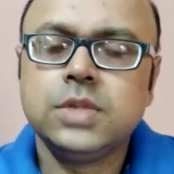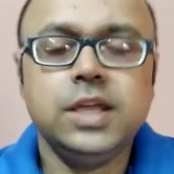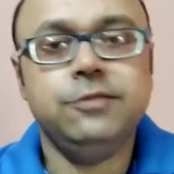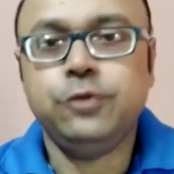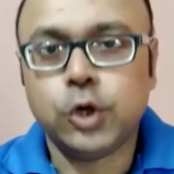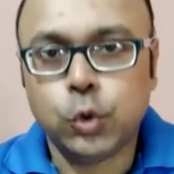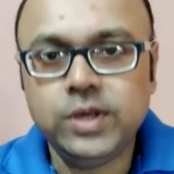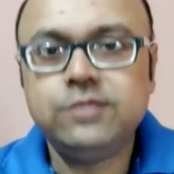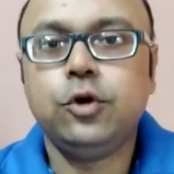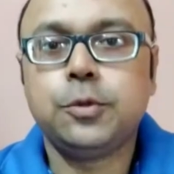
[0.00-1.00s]
If you're
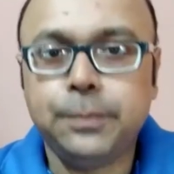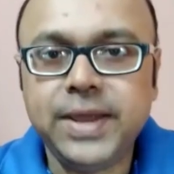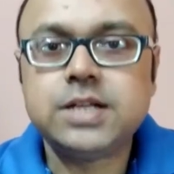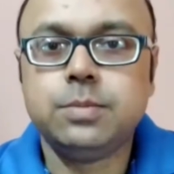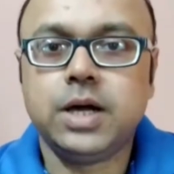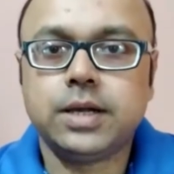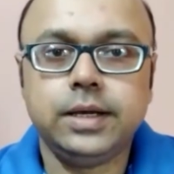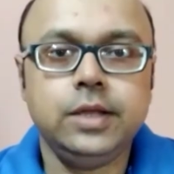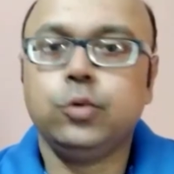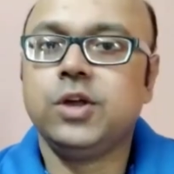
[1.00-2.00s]
going for paid
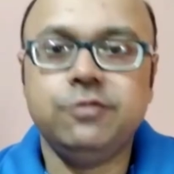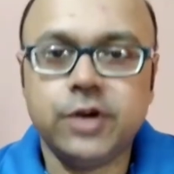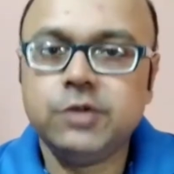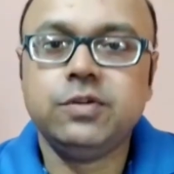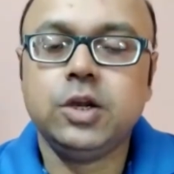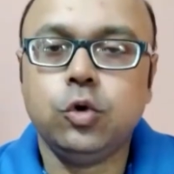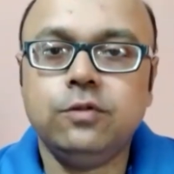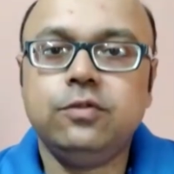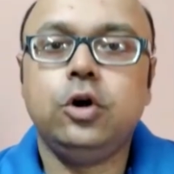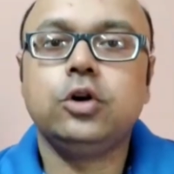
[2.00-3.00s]
marketing, you can very well go
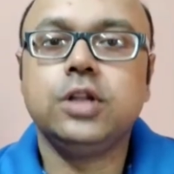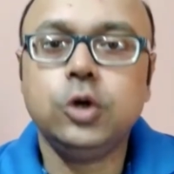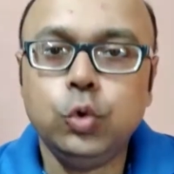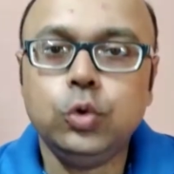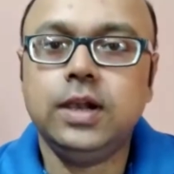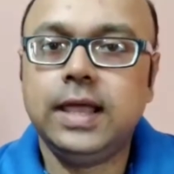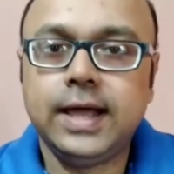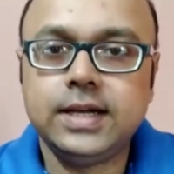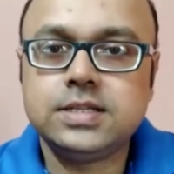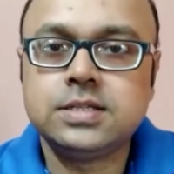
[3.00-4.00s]
for the Google
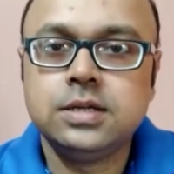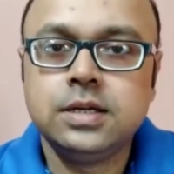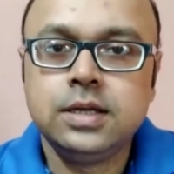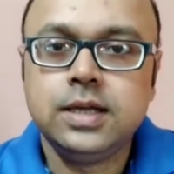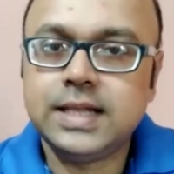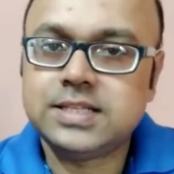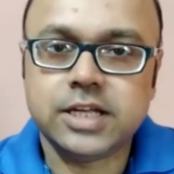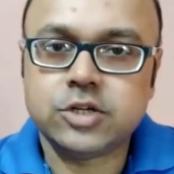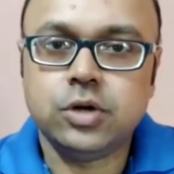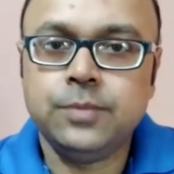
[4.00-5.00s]
ads,
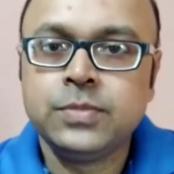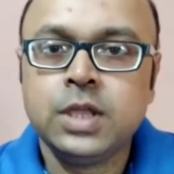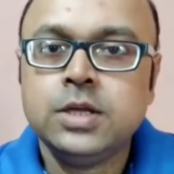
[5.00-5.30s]
etc.